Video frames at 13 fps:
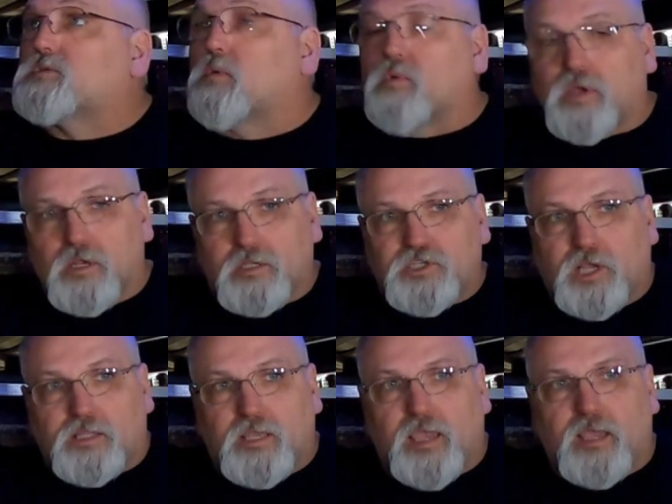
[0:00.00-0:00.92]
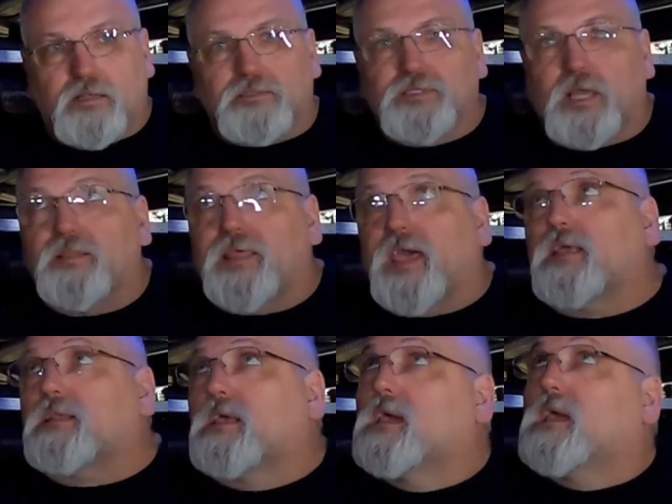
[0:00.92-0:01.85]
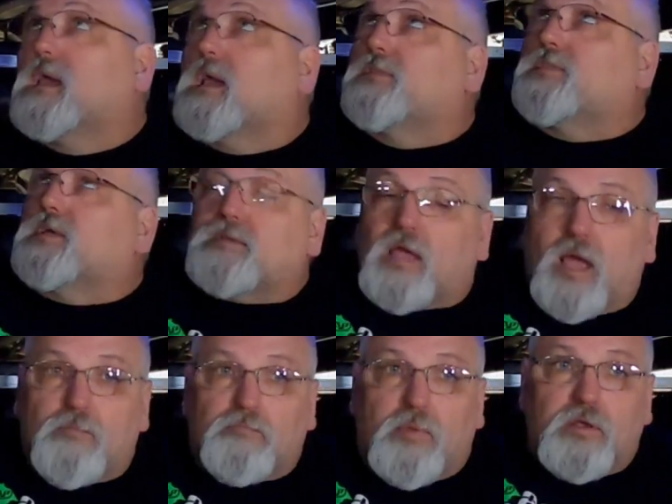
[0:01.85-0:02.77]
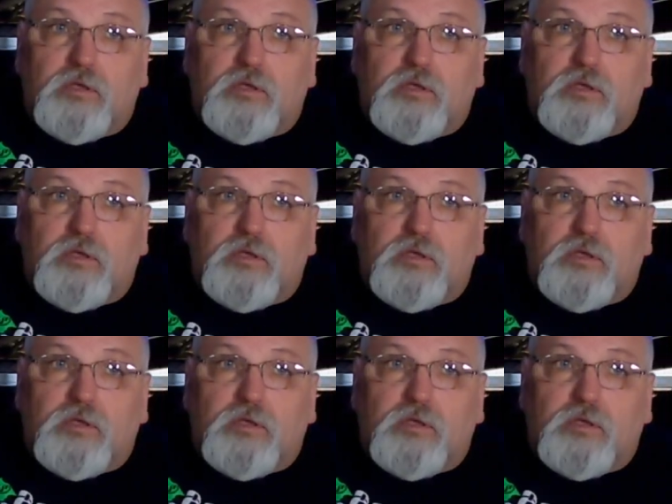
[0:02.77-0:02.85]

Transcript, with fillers: So we're going to check the angles on that. The top